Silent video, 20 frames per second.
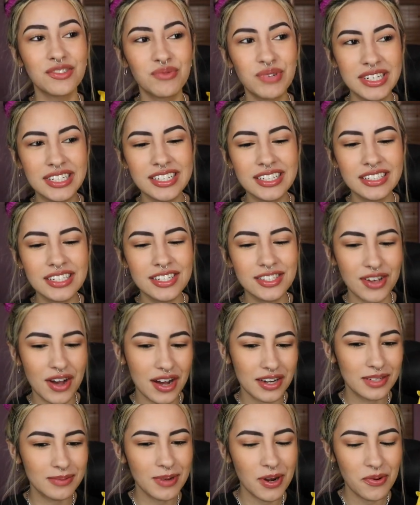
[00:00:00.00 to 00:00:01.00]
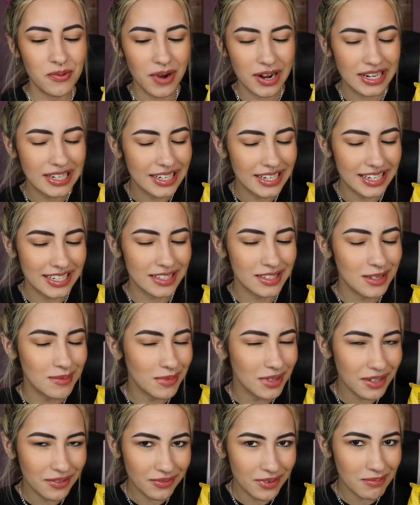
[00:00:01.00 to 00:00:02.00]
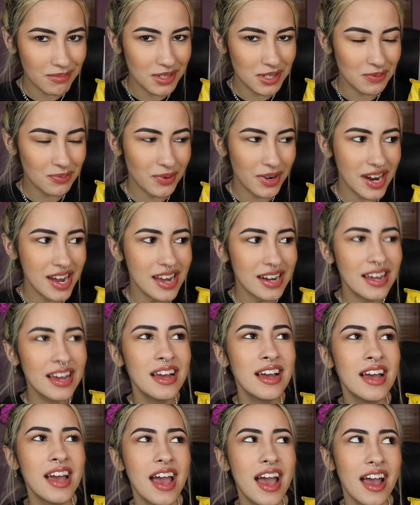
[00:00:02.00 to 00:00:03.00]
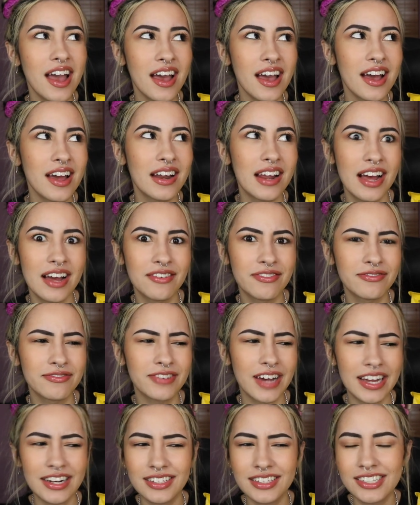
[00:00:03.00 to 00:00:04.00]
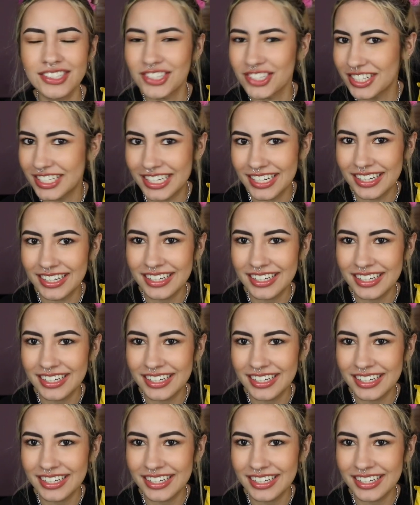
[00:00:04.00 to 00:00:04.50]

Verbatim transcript: recently talked about wanting to get something from this brand and I finally just did